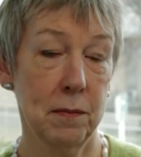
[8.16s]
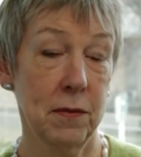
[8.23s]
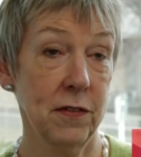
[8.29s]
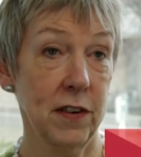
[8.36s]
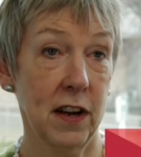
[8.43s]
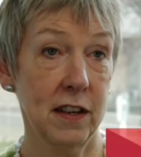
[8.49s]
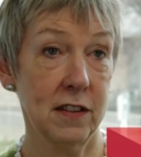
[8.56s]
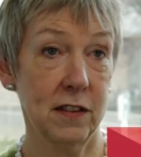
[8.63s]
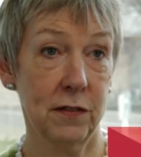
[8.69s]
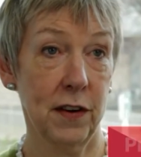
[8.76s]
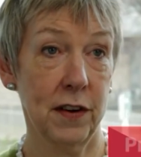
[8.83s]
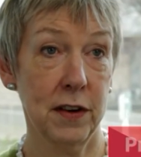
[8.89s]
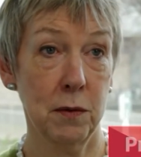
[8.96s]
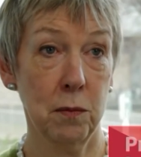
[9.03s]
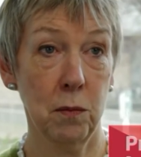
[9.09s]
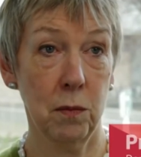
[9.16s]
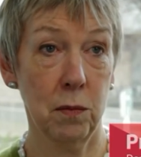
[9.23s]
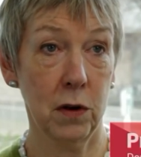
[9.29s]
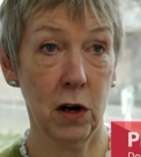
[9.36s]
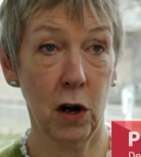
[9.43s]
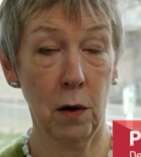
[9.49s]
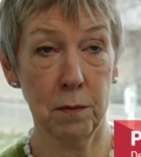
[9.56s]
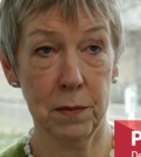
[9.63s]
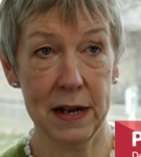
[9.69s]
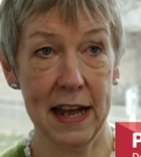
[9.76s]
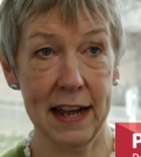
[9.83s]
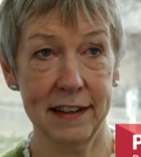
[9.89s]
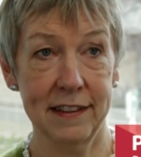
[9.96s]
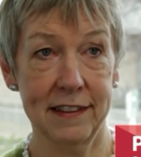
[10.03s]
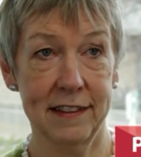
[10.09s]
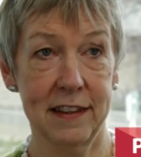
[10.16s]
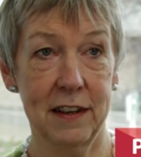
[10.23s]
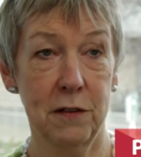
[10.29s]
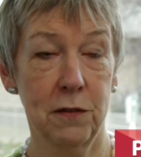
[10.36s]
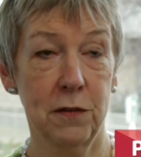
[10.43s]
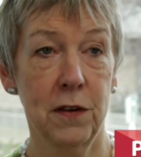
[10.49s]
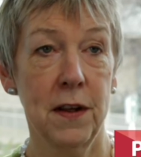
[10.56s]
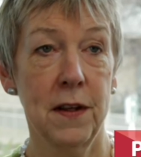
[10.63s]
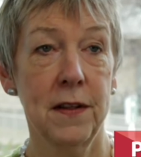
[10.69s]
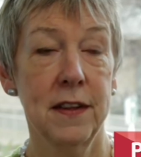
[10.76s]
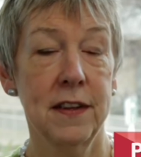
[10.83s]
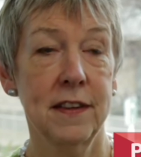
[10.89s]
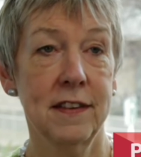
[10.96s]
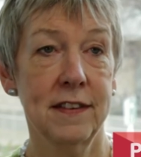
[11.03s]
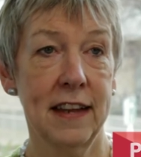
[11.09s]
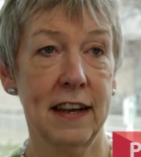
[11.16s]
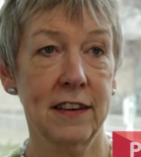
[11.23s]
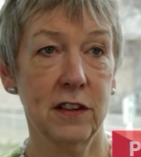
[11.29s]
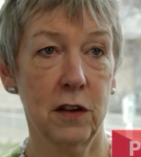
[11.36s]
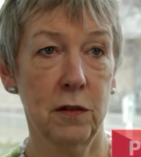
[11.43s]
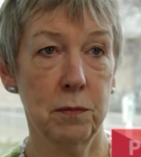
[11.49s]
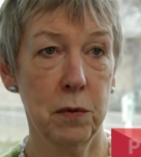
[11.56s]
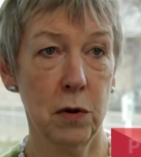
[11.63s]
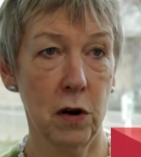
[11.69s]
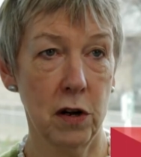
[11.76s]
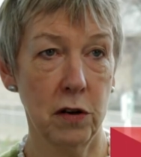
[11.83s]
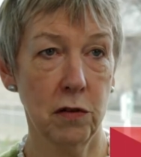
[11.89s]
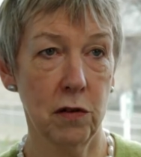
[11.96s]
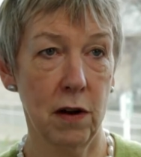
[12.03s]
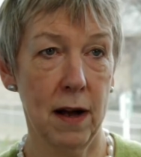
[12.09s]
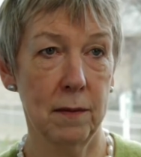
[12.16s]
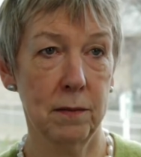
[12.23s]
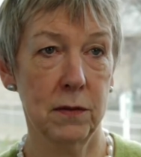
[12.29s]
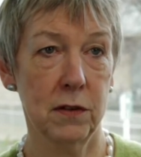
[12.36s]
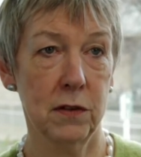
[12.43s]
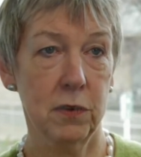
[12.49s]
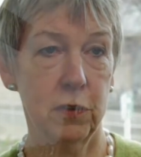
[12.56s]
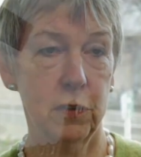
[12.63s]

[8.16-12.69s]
provides a very comprehensive set of programmes